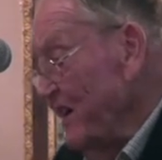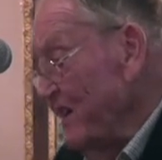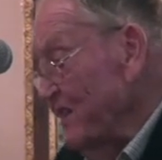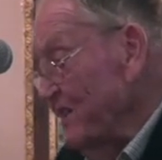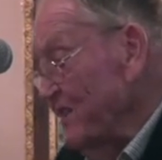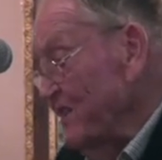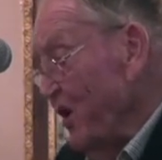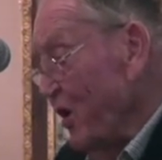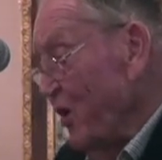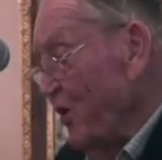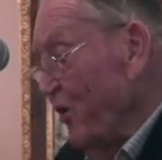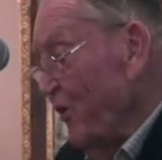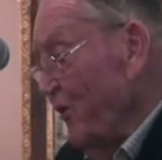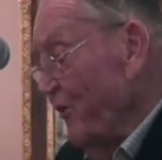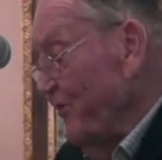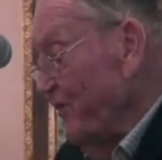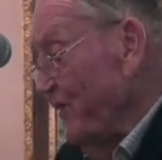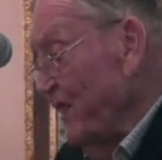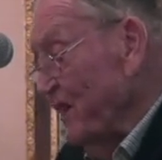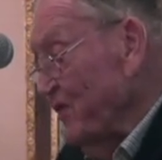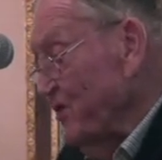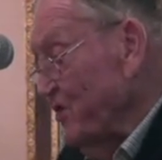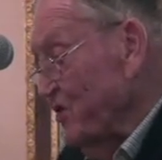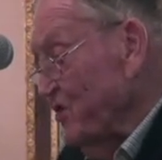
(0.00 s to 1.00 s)
So
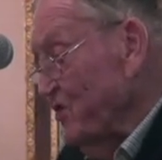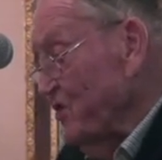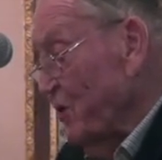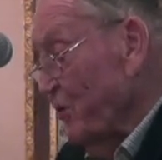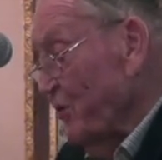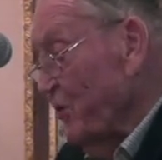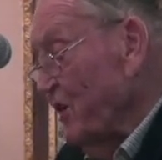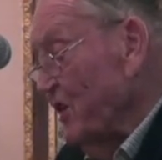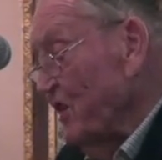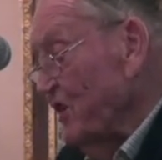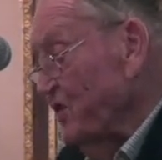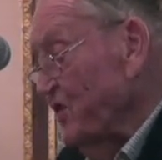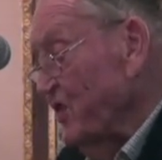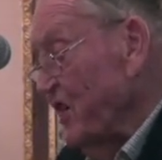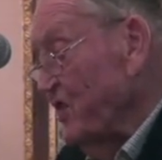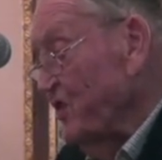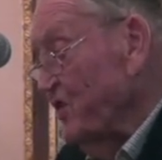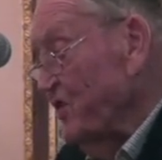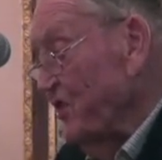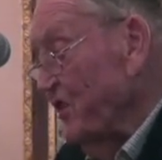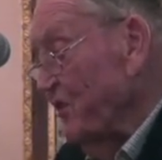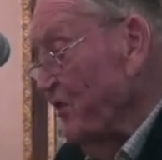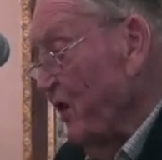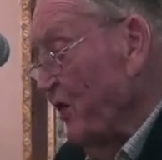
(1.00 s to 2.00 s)
it's just a
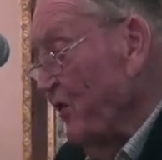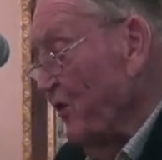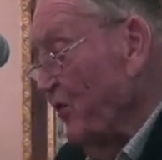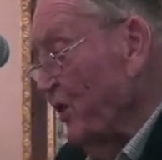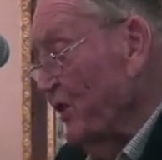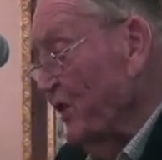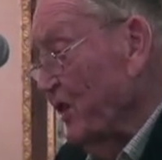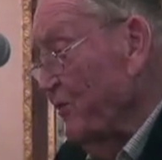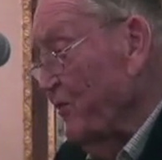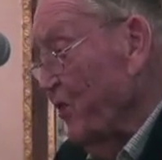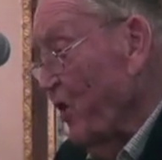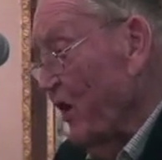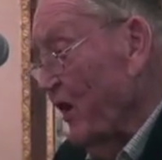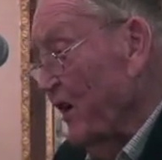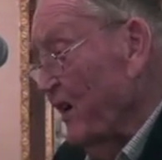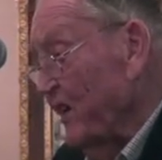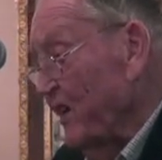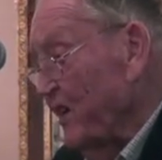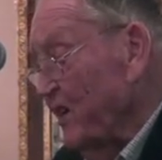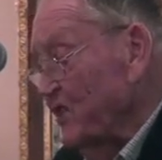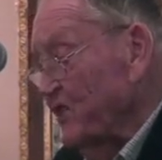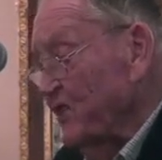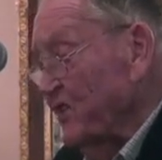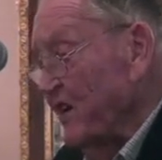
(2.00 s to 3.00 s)
realization of what the market
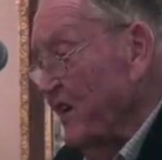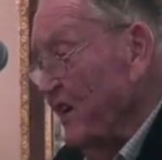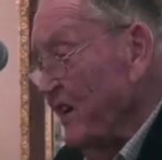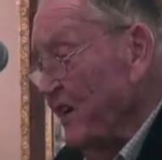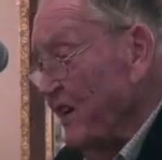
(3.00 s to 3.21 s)
is.